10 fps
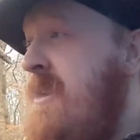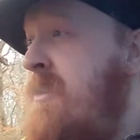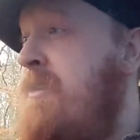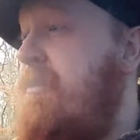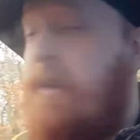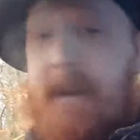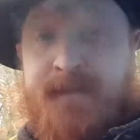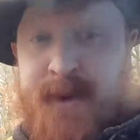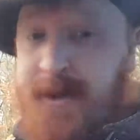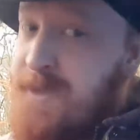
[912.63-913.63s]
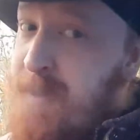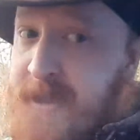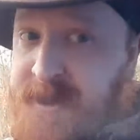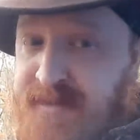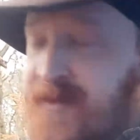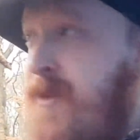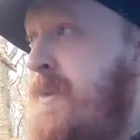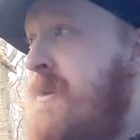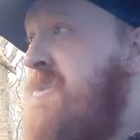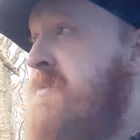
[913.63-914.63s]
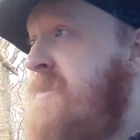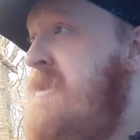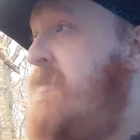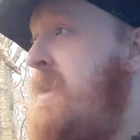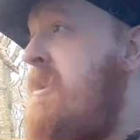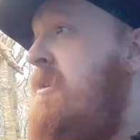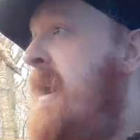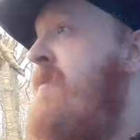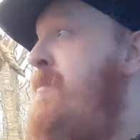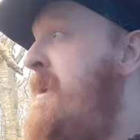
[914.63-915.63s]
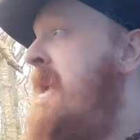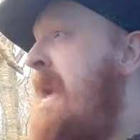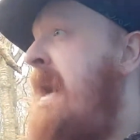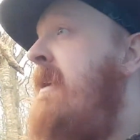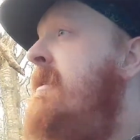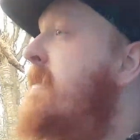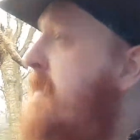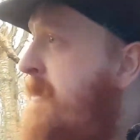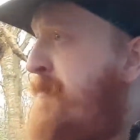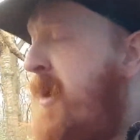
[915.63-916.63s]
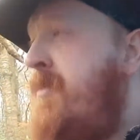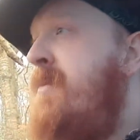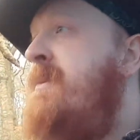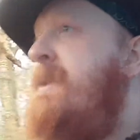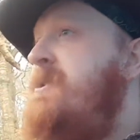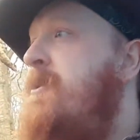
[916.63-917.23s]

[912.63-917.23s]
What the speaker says: you know, I've touched upon this before, because obviously we do have a big cat problem in this